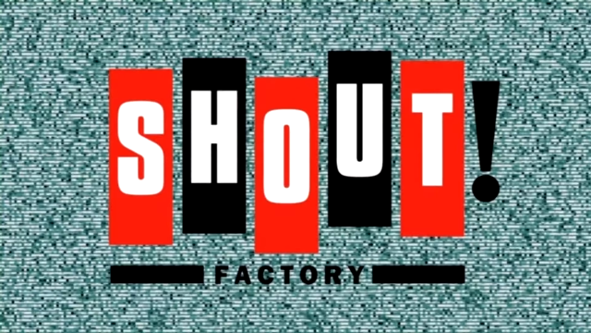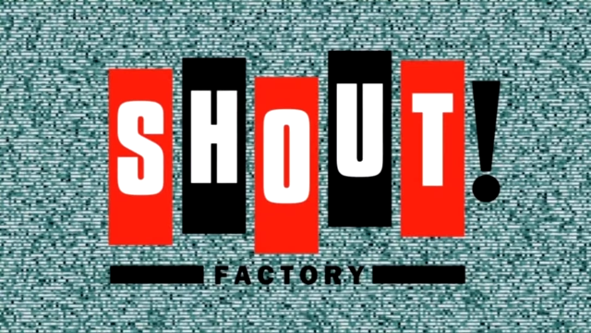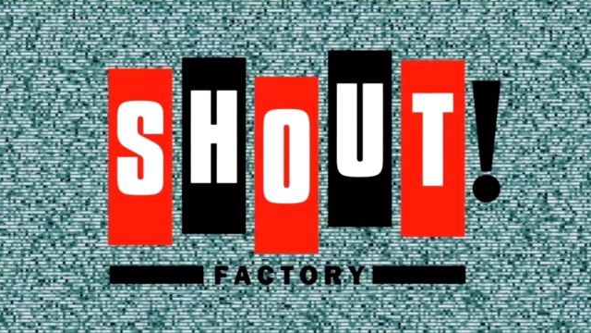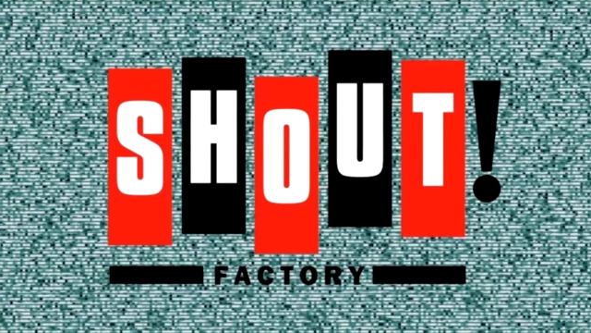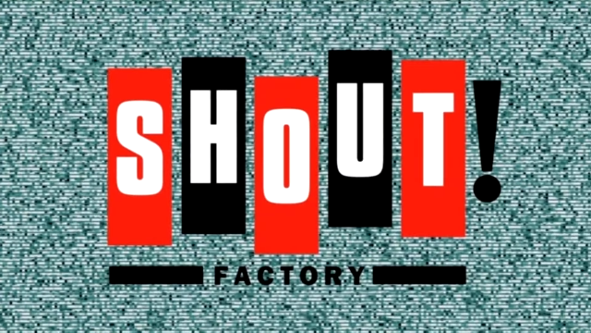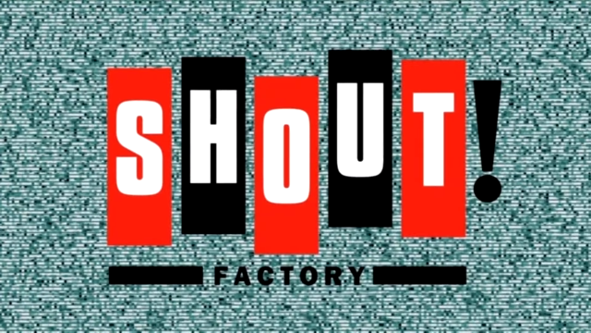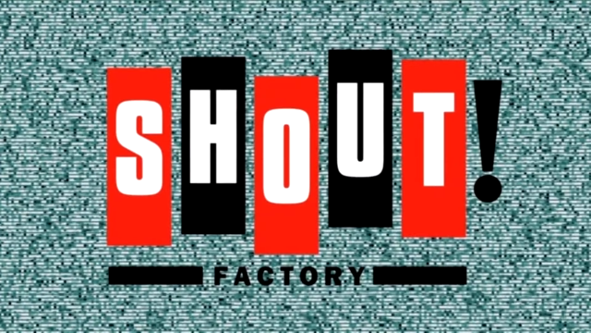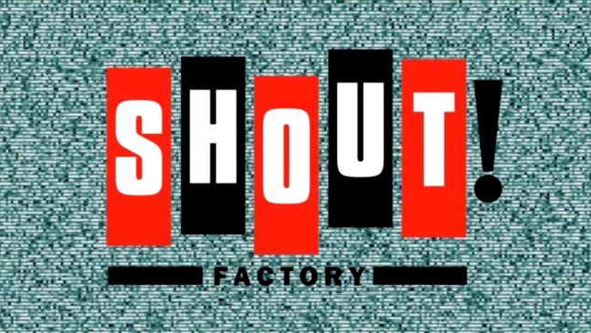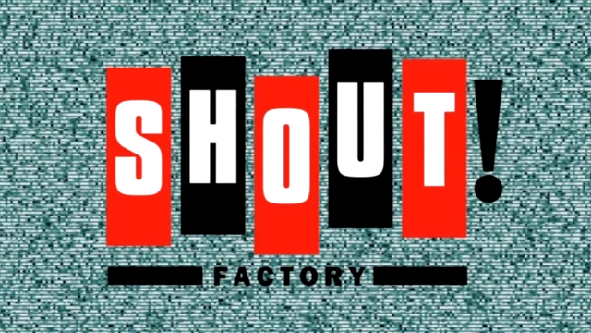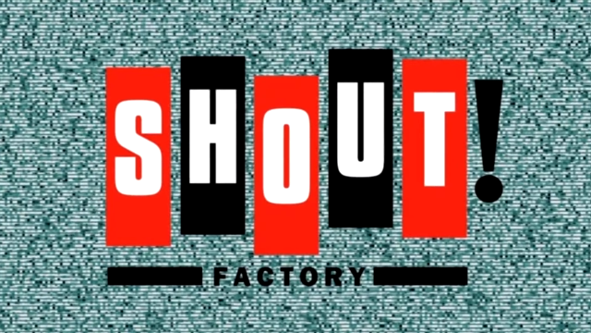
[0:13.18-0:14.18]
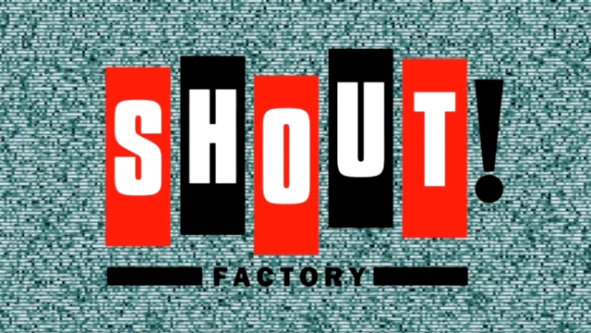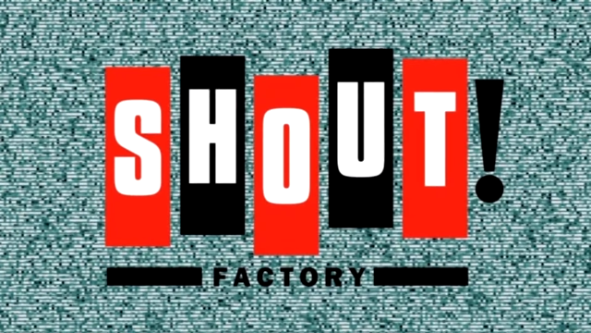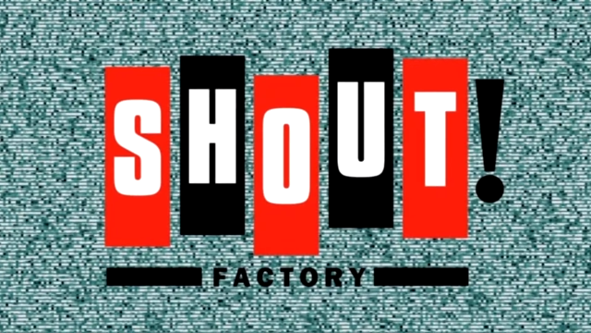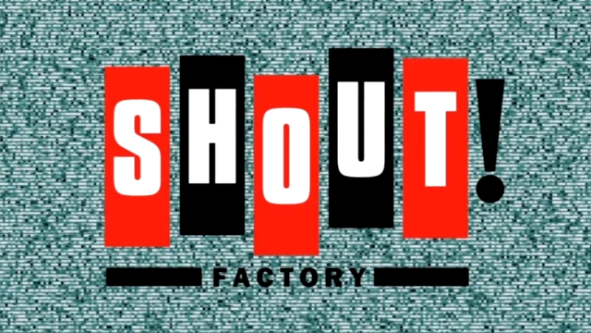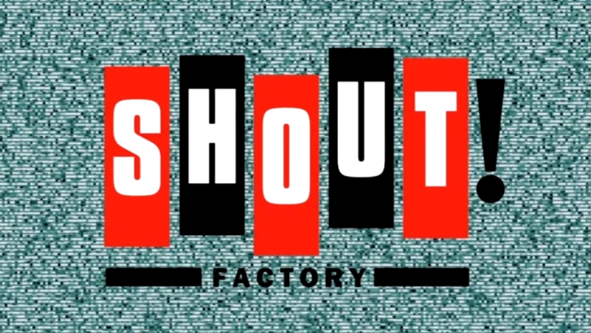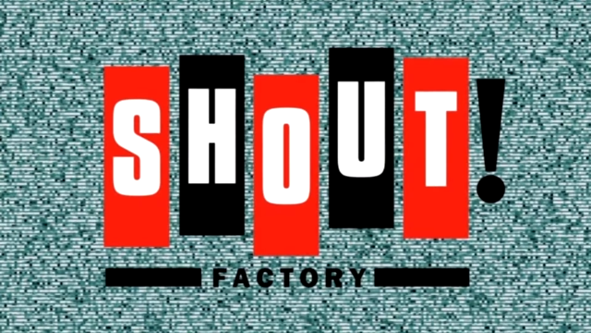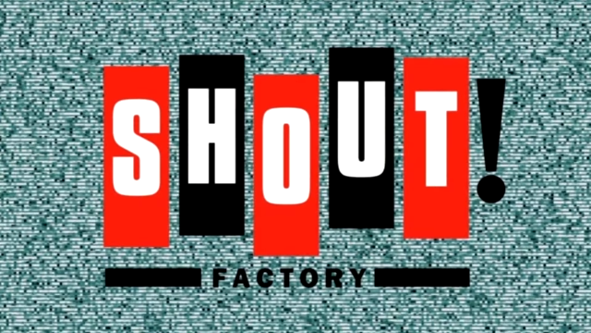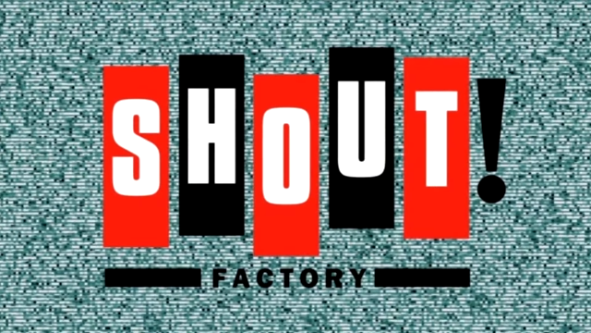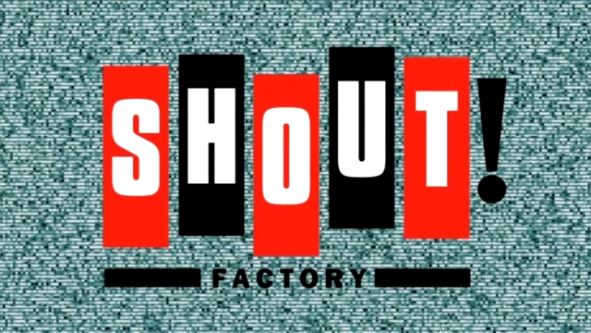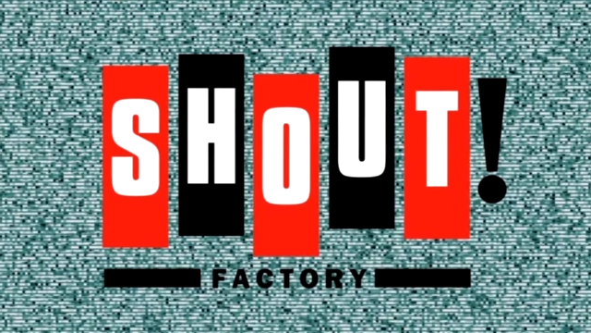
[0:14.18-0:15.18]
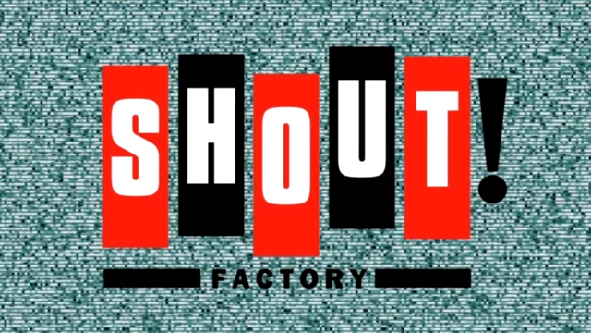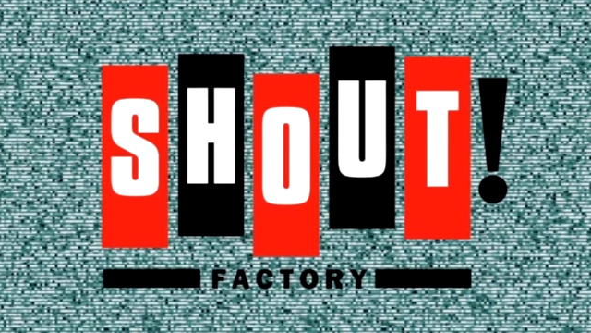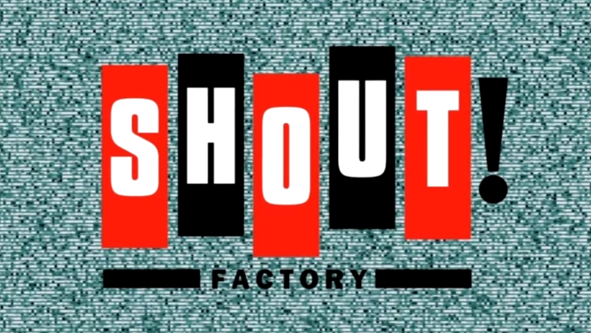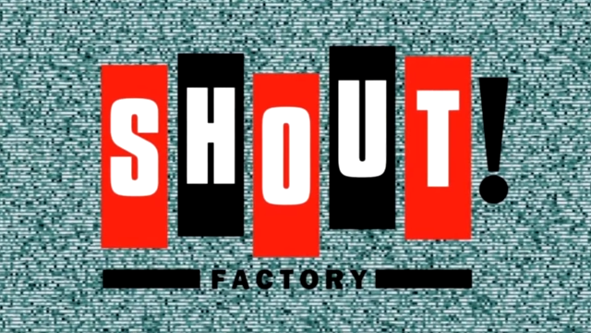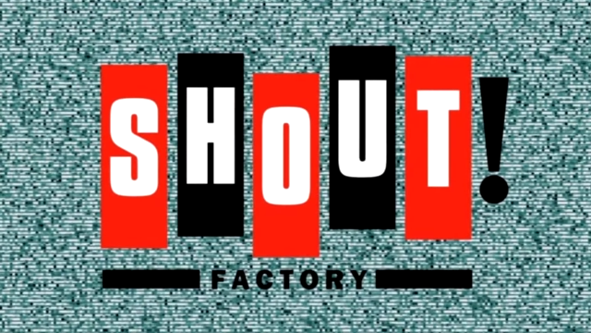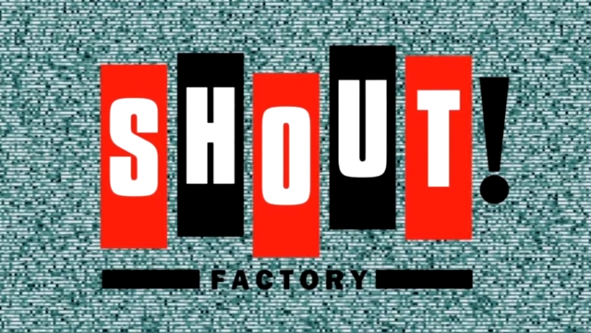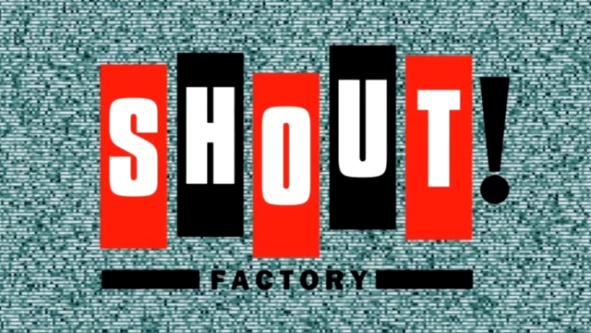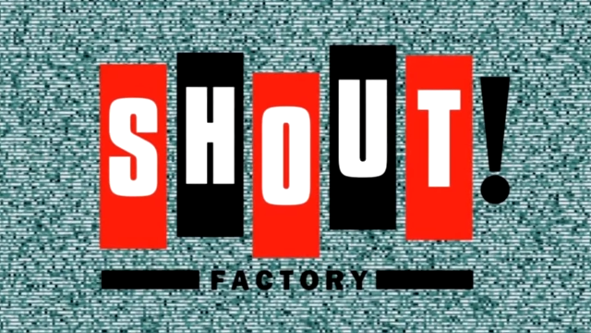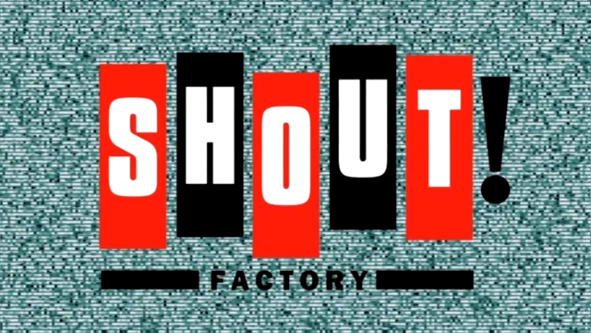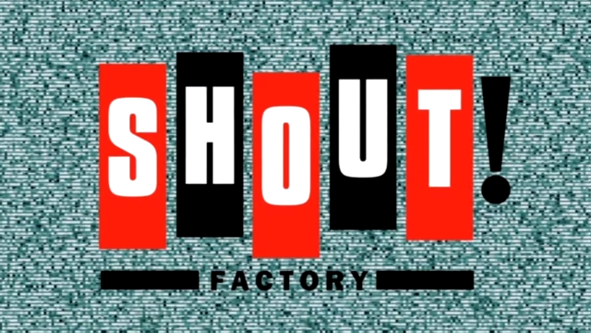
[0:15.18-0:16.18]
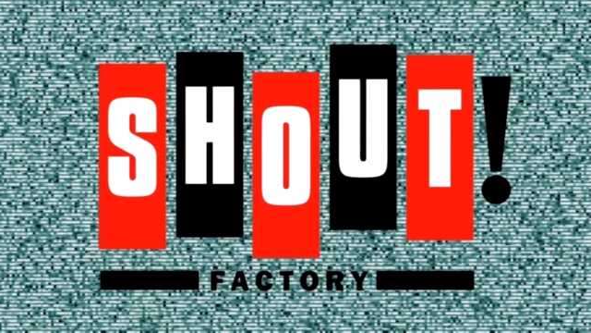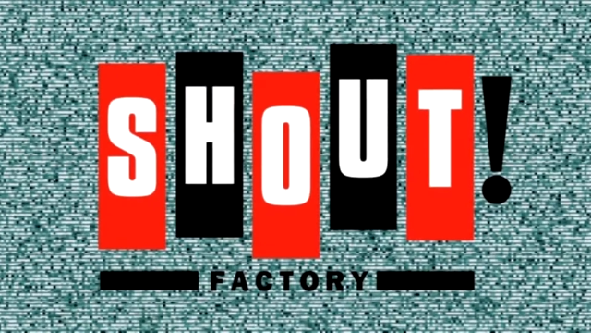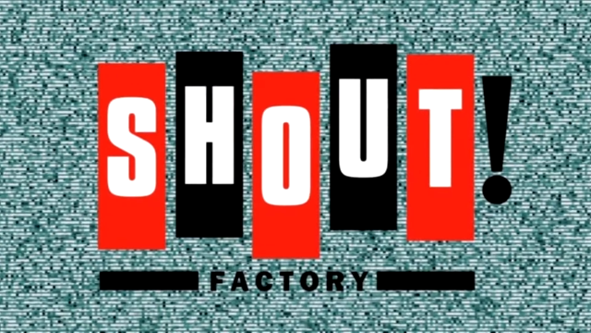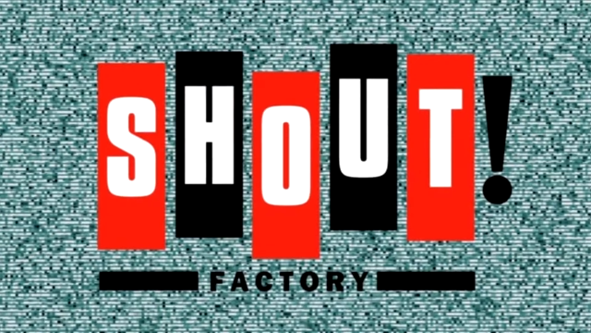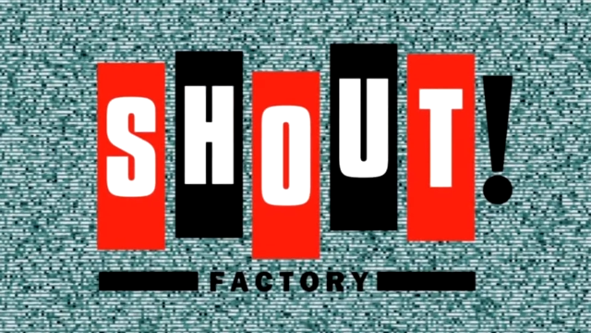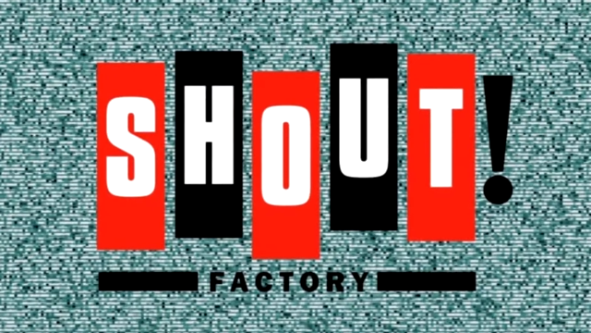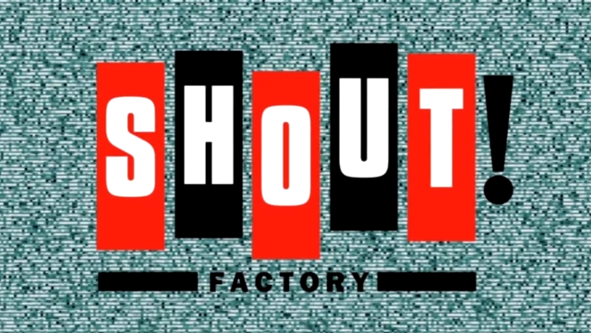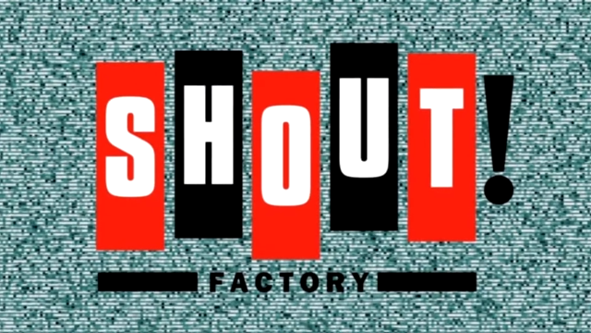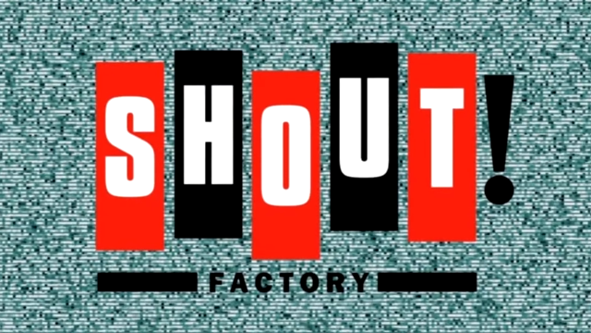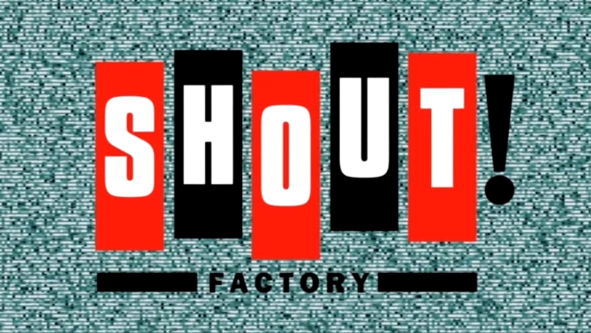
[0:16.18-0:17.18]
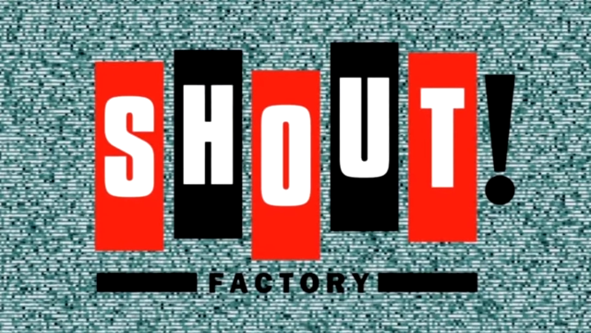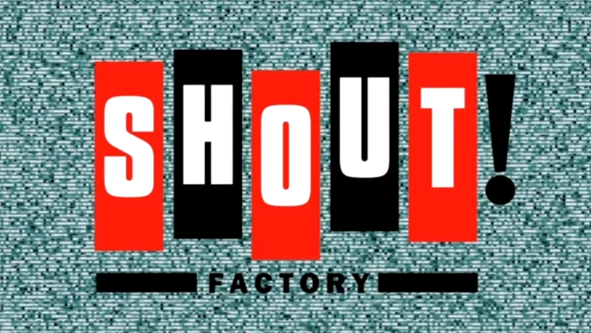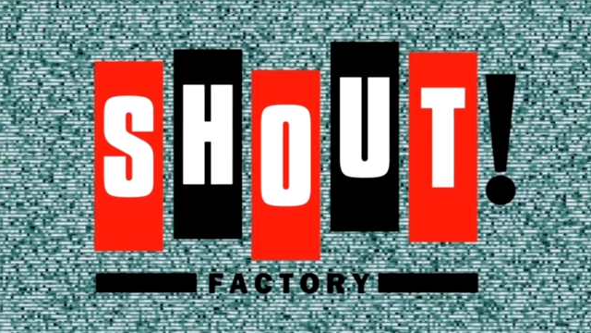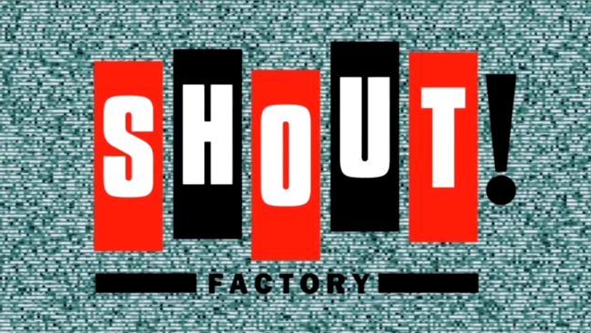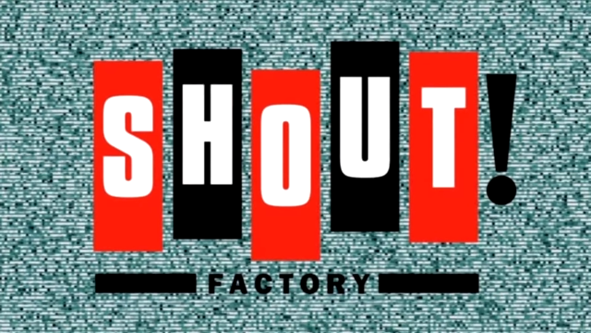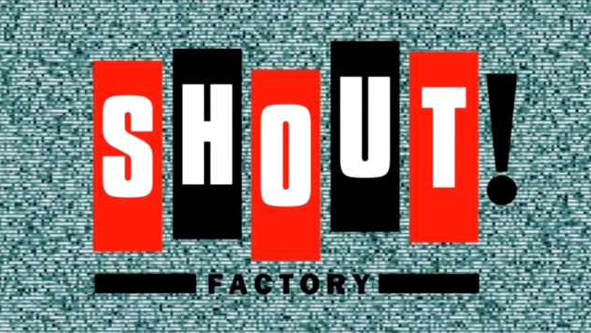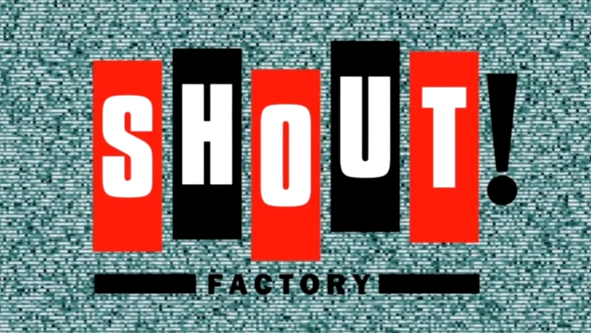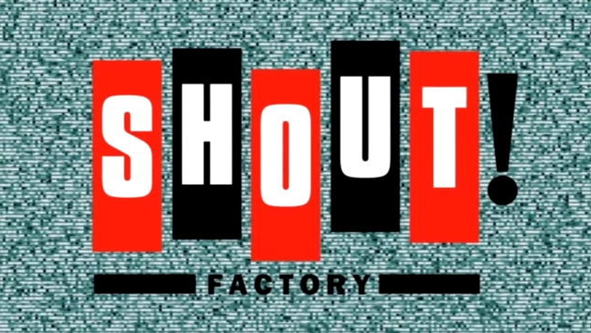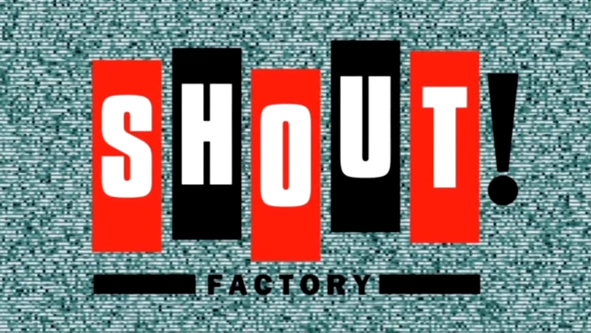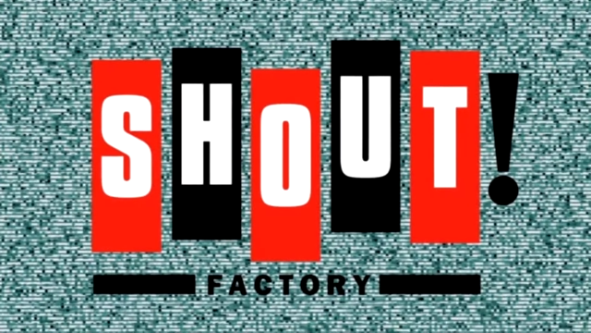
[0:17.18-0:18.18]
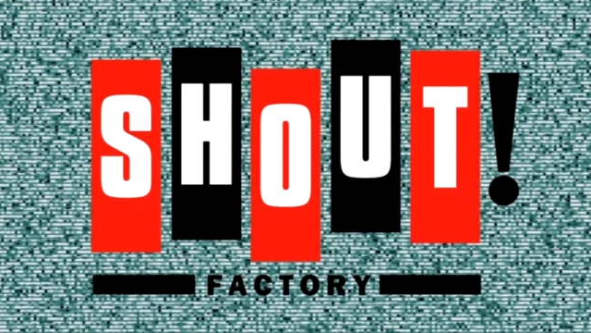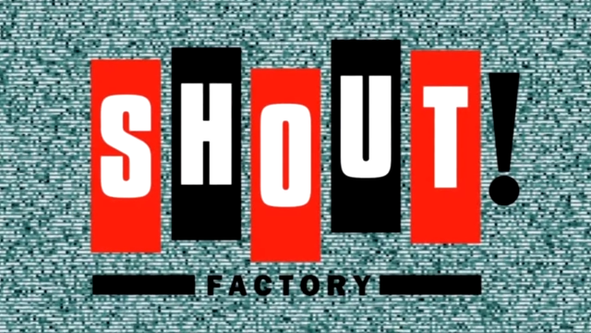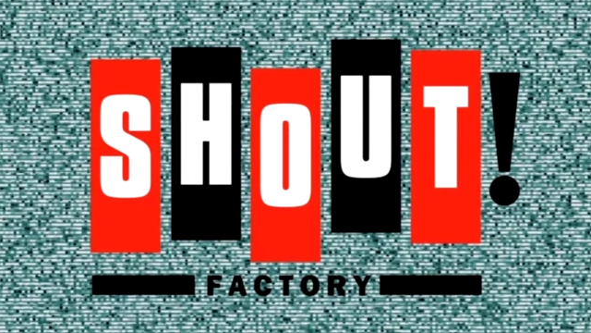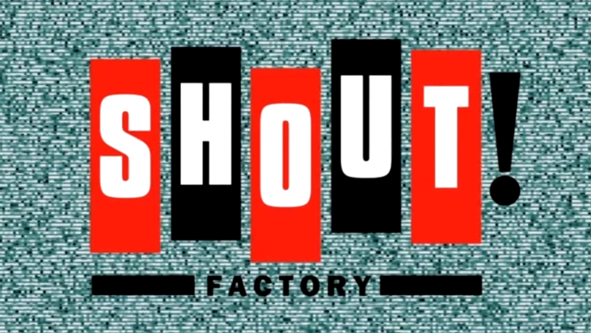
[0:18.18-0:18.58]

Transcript: (no speaker visible)